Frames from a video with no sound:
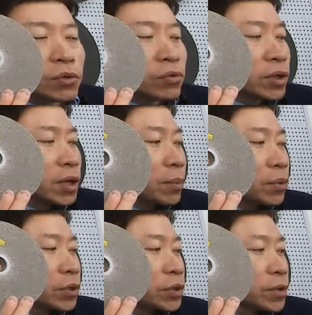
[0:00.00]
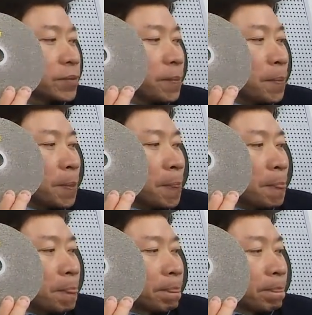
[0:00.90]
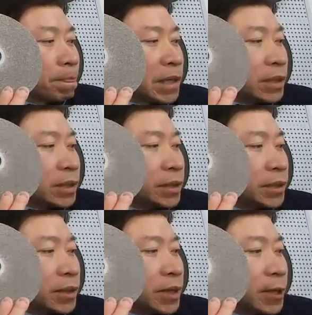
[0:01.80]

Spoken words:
during operation, and